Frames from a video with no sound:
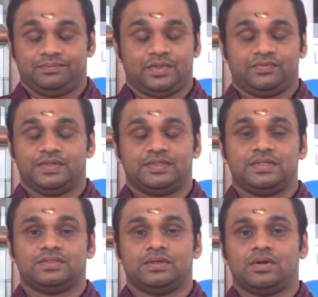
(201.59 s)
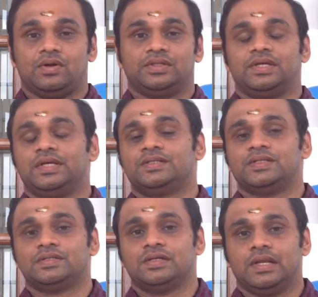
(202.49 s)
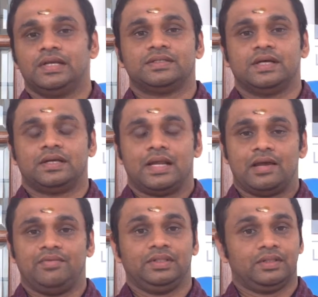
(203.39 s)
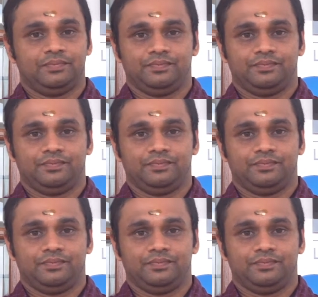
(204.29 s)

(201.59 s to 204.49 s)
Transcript: professors or all the teachers in Leedz are having the